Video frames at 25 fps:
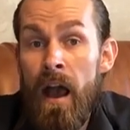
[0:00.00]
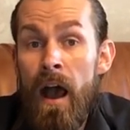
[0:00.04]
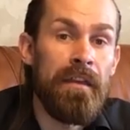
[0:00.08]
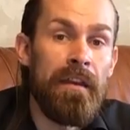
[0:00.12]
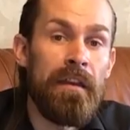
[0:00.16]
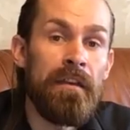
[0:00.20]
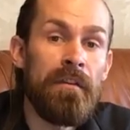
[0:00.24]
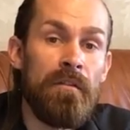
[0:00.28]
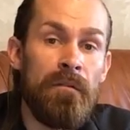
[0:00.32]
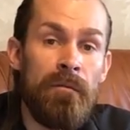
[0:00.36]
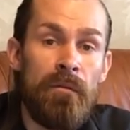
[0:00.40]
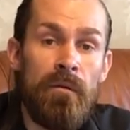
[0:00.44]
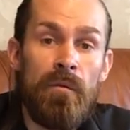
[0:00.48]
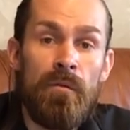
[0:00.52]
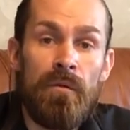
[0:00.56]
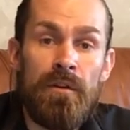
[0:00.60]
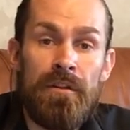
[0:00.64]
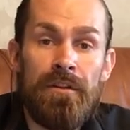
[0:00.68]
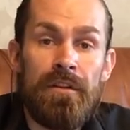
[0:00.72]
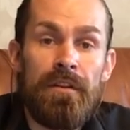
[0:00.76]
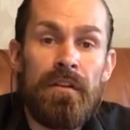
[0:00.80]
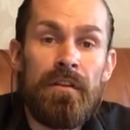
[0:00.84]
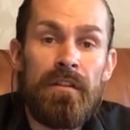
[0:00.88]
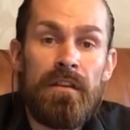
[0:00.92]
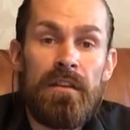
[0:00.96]
Thank you for
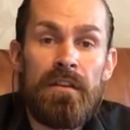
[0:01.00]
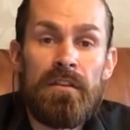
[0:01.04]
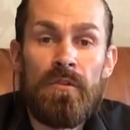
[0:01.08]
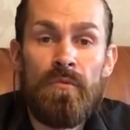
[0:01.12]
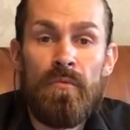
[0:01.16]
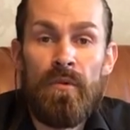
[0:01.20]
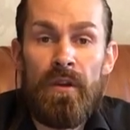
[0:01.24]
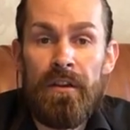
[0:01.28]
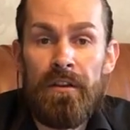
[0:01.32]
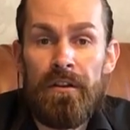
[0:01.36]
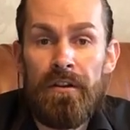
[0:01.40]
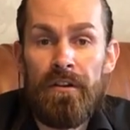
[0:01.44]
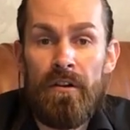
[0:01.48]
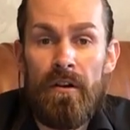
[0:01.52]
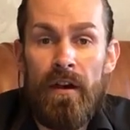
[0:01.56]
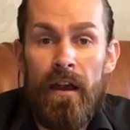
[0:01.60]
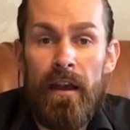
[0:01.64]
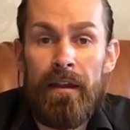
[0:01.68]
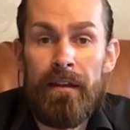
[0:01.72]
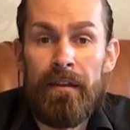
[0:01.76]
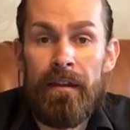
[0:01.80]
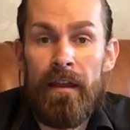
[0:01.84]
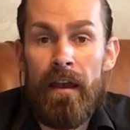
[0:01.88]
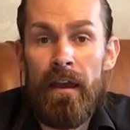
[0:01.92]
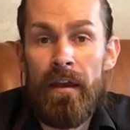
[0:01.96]
watching this video
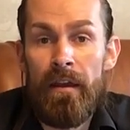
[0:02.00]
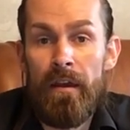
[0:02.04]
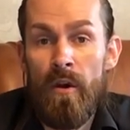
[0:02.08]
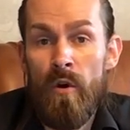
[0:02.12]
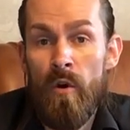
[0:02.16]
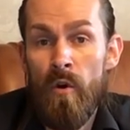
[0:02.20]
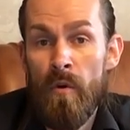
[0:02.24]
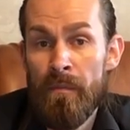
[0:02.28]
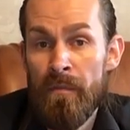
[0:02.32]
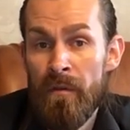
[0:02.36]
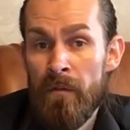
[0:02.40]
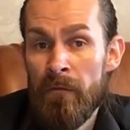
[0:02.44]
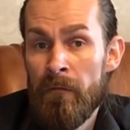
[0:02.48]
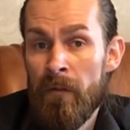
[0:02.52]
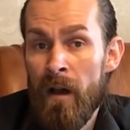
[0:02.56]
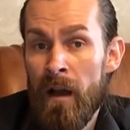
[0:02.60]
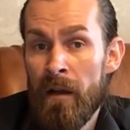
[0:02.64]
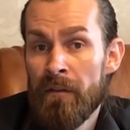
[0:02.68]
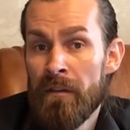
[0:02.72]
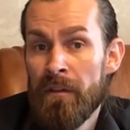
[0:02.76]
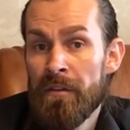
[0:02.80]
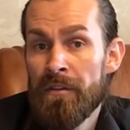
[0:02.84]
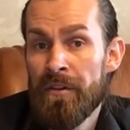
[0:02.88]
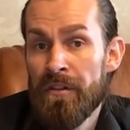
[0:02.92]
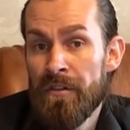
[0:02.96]
and I hope you
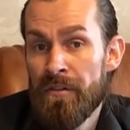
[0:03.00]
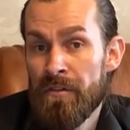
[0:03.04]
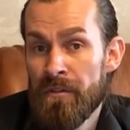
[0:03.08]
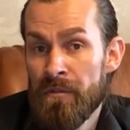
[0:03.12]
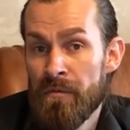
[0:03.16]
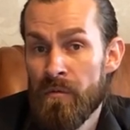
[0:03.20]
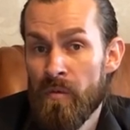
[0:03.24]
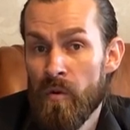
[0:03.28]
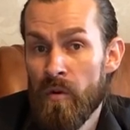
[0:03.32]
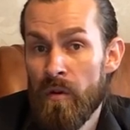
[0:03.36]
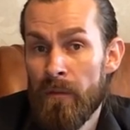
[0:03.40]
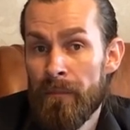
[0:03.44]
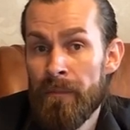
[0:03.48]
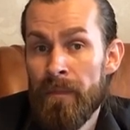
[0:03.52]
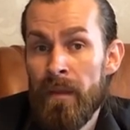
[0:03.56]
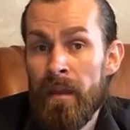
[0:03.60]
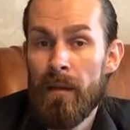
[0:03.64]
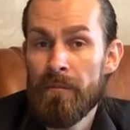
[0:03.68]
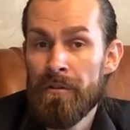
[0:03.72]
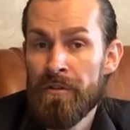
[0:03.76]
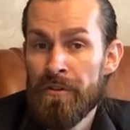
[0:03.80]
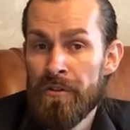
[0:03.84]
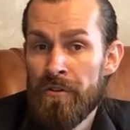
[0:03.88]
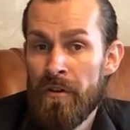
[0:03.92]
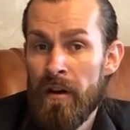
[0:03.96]
found it useful.
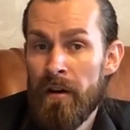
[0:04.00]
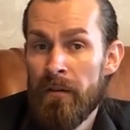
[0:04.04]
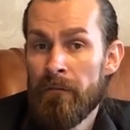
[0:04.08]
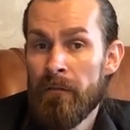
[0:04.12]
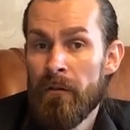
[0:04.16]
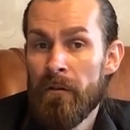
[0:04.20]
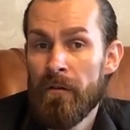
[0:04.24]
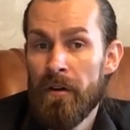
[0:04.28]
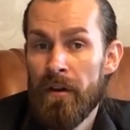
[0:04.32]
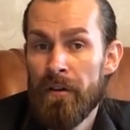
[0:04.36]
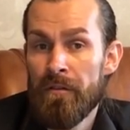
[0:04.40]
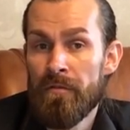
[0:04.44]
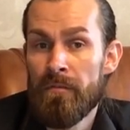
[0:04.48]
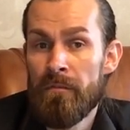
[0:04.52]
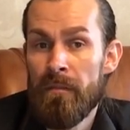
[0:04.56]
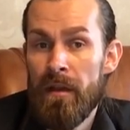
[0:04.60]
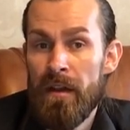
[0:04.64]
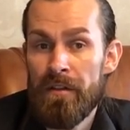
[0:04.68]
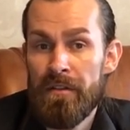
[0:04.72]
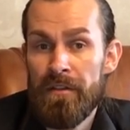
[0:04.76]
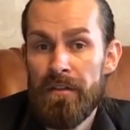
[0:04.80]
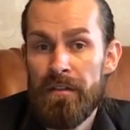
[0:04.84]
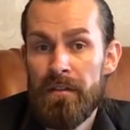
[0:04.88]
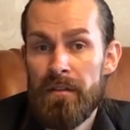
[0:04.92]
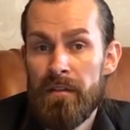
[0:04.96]
I'm sure I forgot to
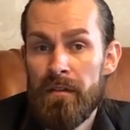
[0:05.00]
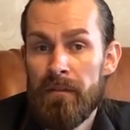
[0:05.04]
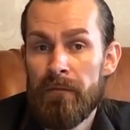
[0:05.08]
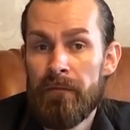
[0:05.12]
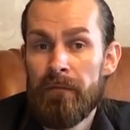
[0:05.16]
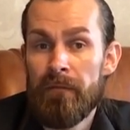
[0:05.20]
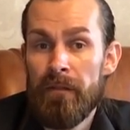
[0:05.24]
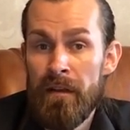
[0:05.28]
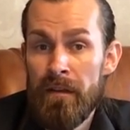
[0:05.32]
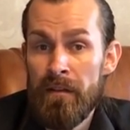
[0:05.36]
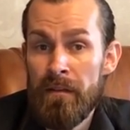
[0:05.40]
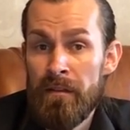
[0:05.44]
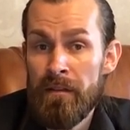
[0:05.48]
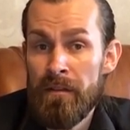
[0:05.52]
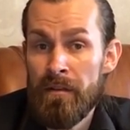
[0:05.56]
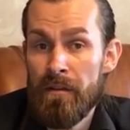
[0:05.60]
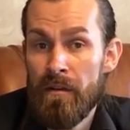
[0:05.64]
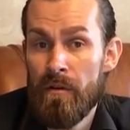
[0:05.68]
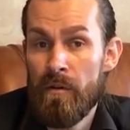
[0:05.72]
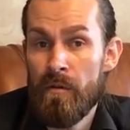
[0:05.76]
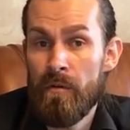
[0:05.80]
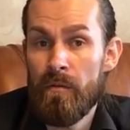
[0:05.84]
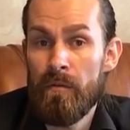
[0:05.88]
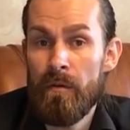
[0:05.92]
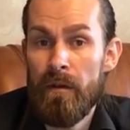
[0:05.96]
mention some things,
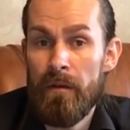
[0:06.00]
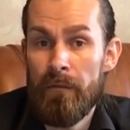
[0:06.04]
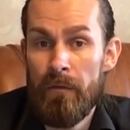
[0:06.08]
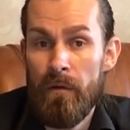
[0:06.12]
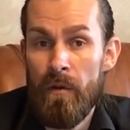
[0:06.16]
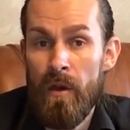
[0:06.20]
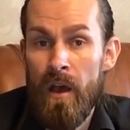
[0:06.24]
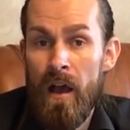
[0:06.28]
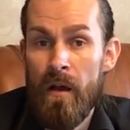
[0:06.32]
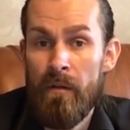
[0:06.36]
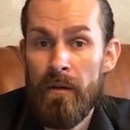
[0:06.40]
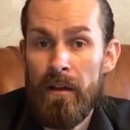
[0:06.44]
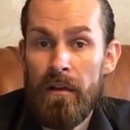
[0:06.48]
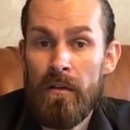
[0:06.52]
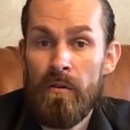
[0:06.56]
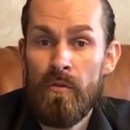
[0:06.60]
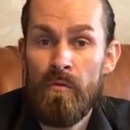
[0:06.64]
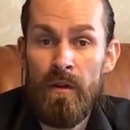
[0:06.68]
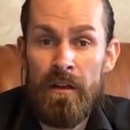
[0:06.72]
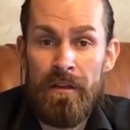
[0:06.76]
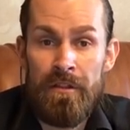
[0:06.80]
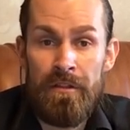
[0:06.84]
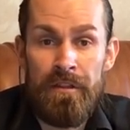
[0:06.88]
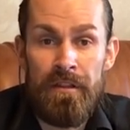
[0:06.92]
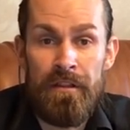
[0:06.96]
so if you have any
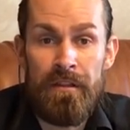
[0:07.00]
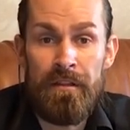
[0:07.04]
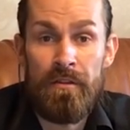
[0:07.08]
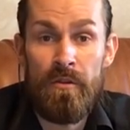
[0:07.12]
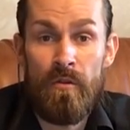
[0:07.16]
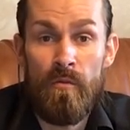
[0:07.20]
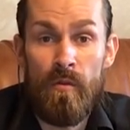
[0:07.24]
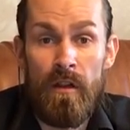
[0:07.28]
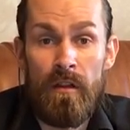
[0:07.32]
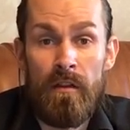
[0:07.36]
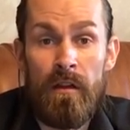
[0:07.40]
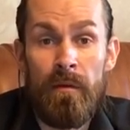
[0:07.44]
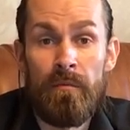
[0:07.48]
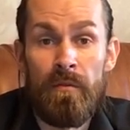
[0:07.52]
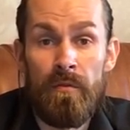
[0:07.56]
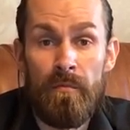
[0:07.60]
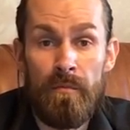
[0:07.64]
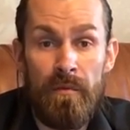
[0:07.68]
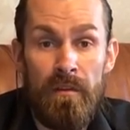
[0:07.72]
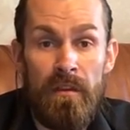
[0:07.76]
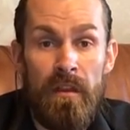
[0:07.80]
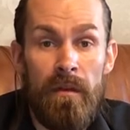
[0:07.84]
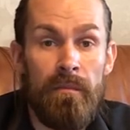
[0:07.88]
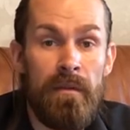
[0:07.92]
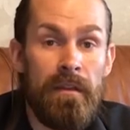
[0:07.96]
questions, you're welcome to
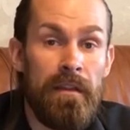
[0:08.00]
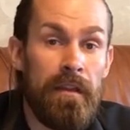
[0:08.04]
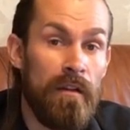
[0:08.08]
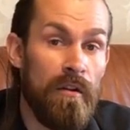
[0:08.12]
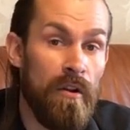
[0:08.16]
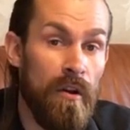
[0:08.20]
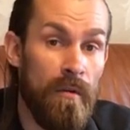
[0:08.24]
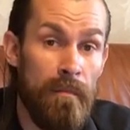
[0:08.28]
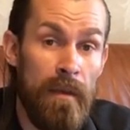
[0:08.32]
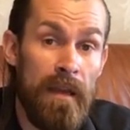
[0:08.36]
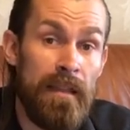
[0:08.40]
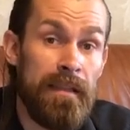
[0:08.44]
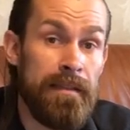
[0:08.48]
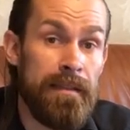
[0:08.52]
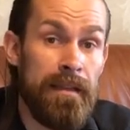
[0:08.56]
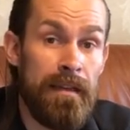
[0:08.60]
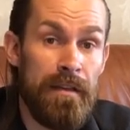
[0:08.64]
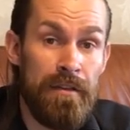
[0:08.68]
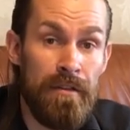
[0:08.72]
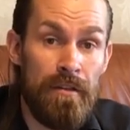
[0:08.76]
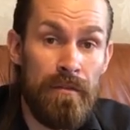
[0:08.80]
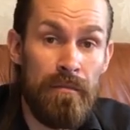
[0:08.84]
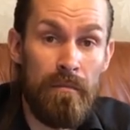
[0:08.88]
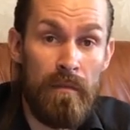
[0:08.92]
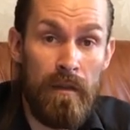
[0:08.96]
put them in the comment
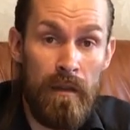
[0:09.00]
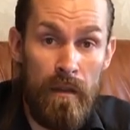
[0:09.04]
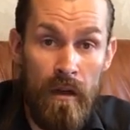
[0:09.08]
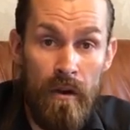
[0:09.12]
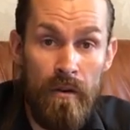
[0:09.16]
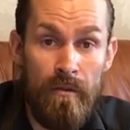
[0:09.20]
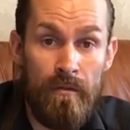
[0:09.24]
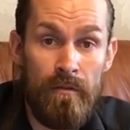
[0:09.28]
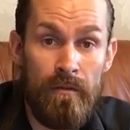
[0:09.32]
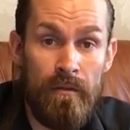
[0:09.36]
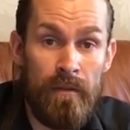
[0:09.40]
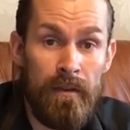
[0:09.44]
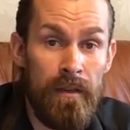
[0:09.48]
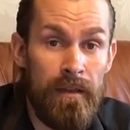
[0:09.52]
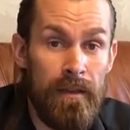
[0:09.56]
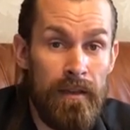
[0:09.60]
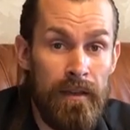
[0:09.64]
section below.